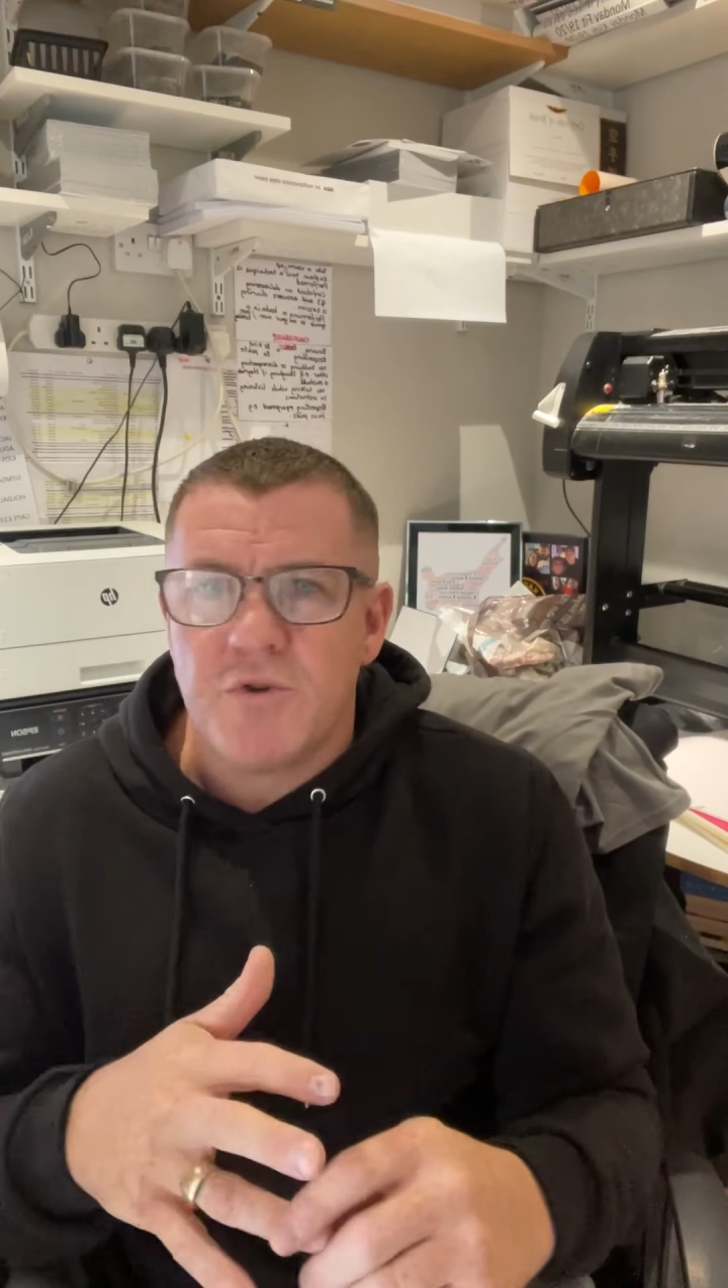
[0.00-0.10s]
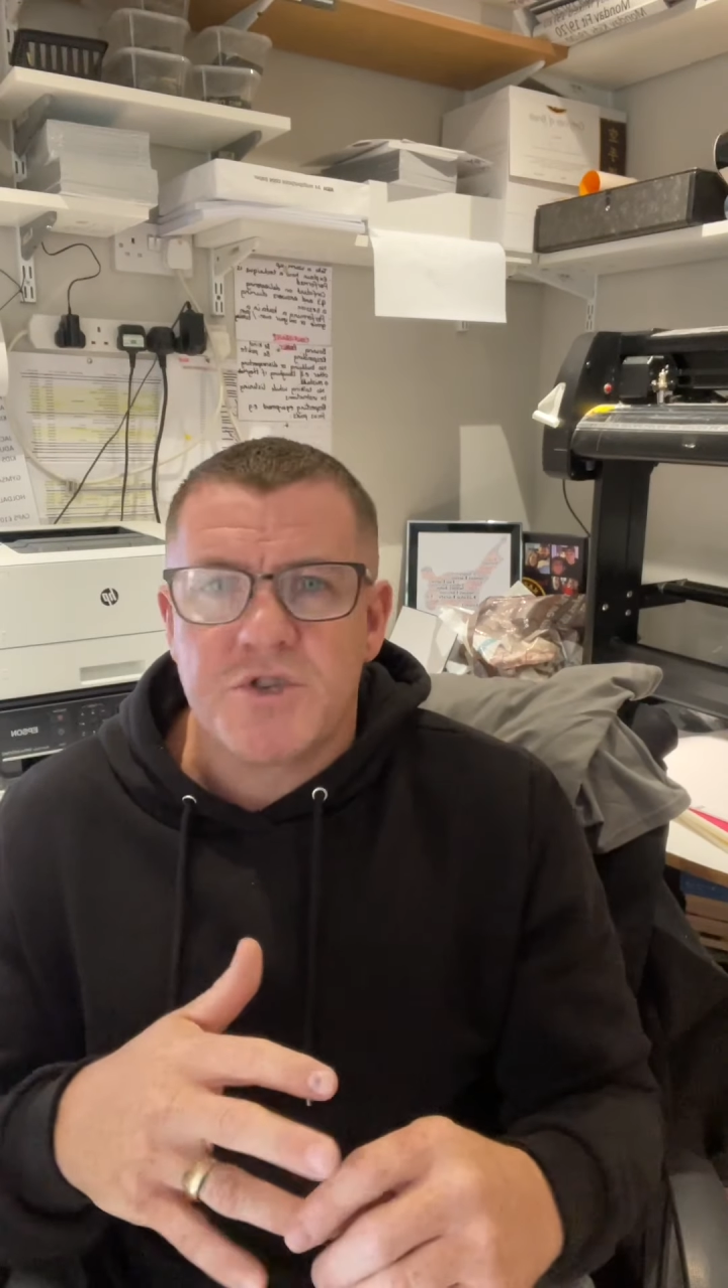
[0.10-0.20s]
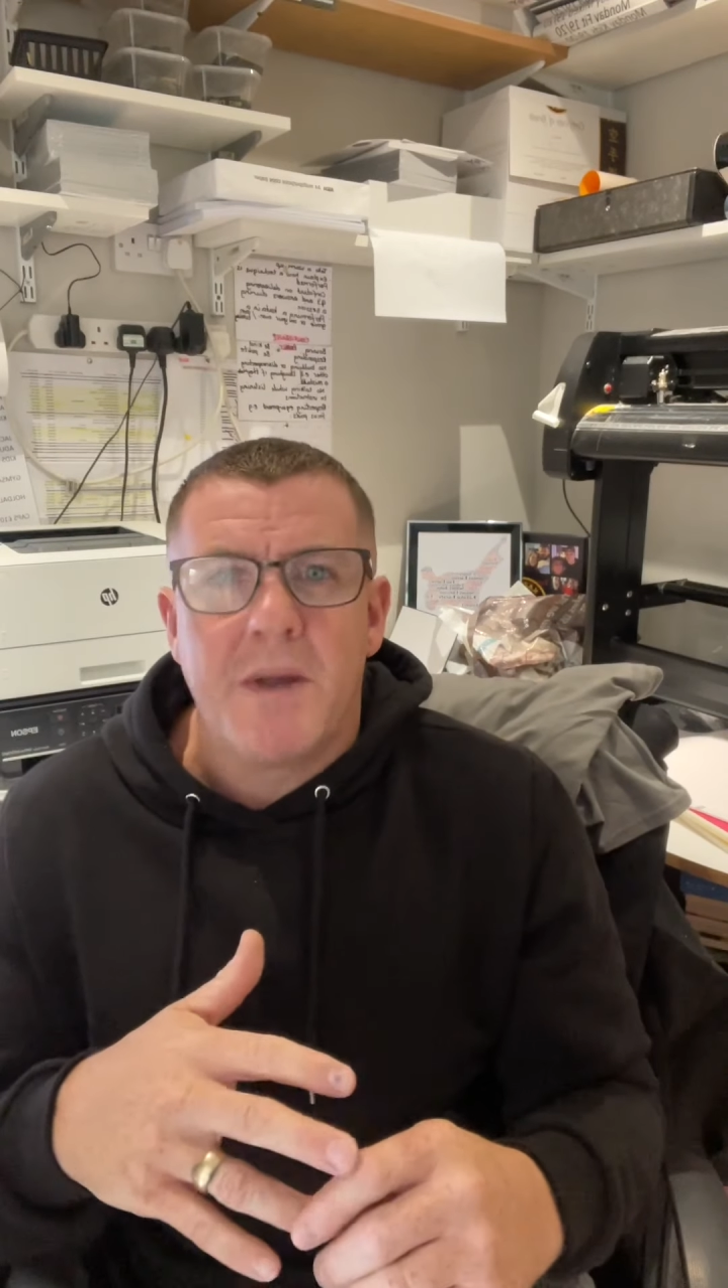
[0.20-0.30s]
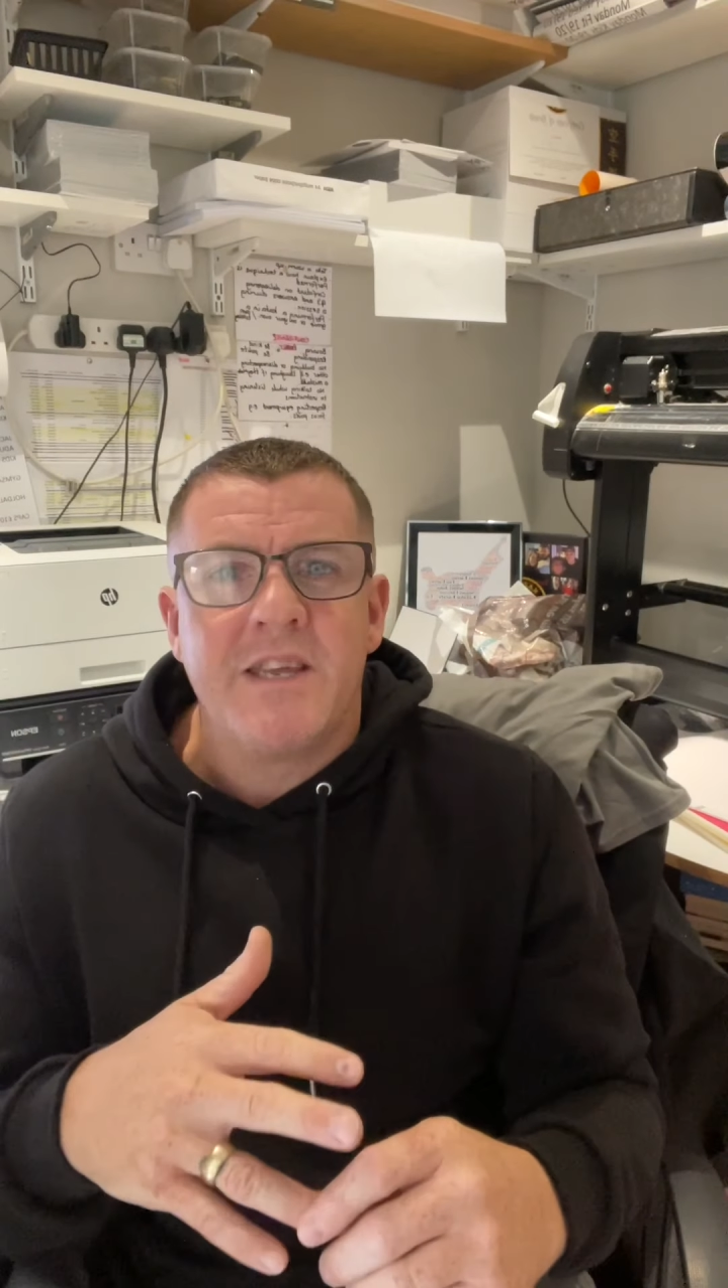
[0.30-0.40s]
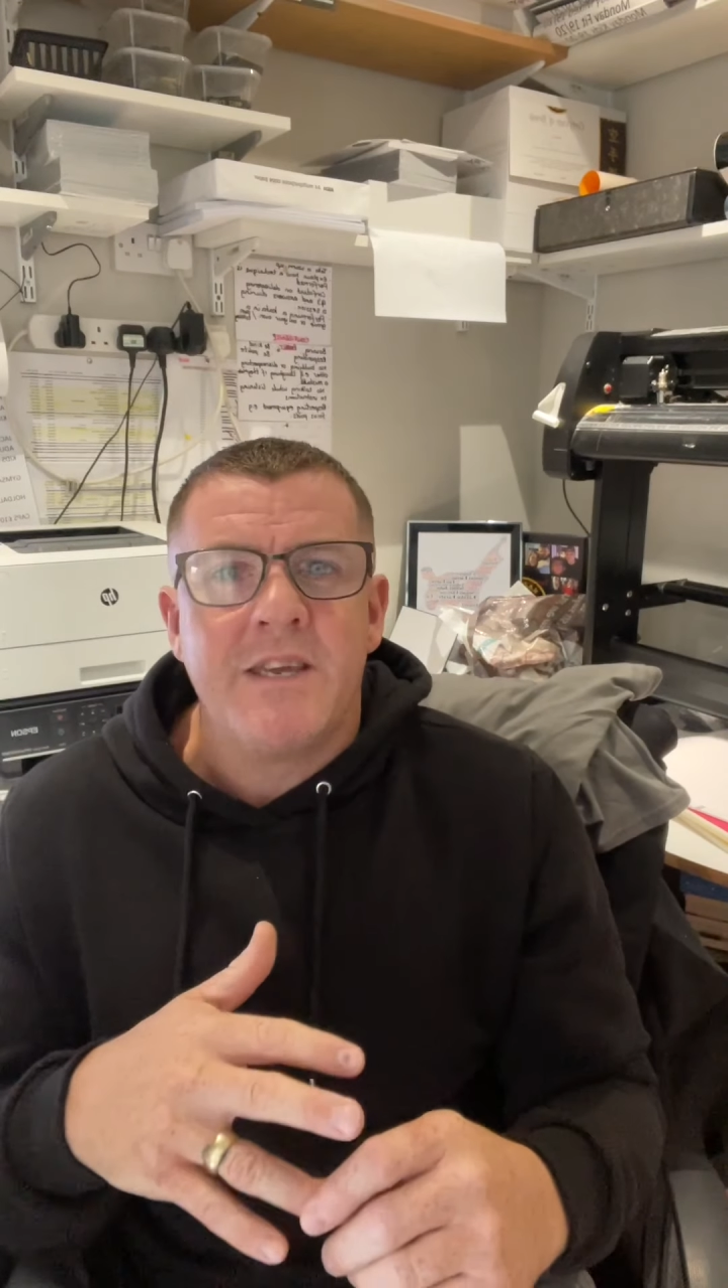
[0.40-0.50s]

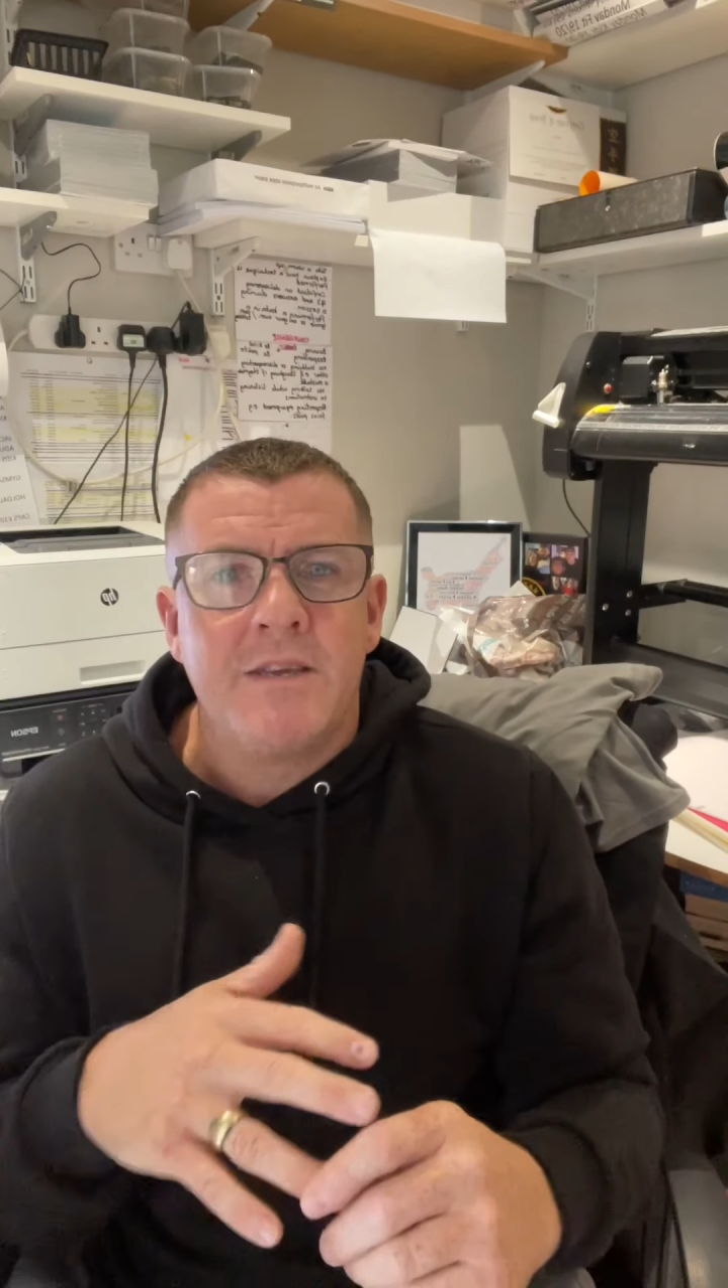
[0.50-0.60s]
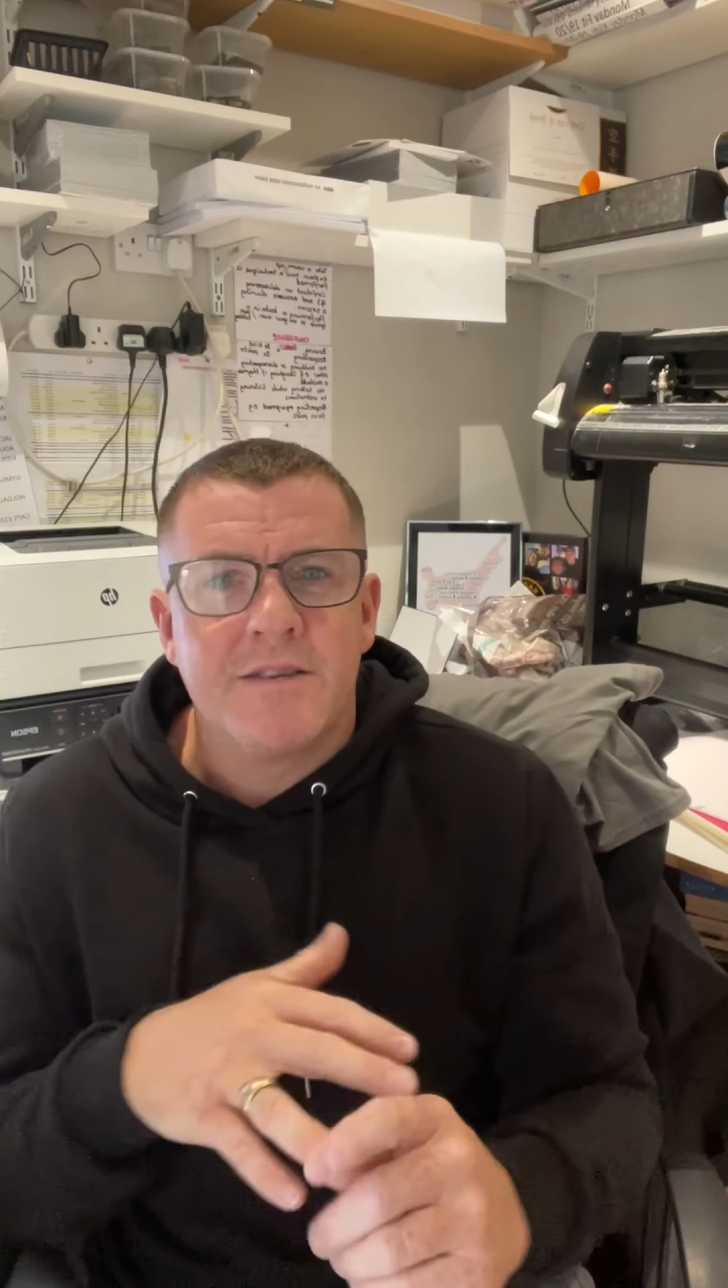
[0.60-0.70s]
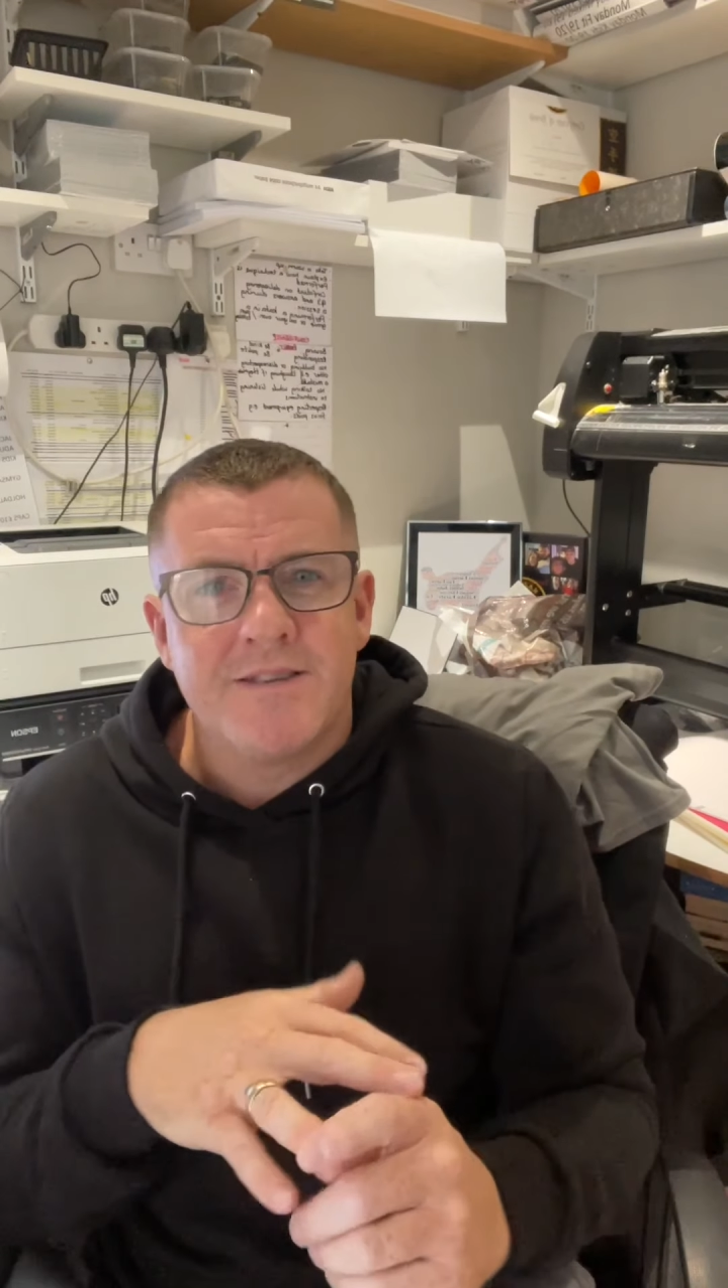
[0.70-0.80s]
smelly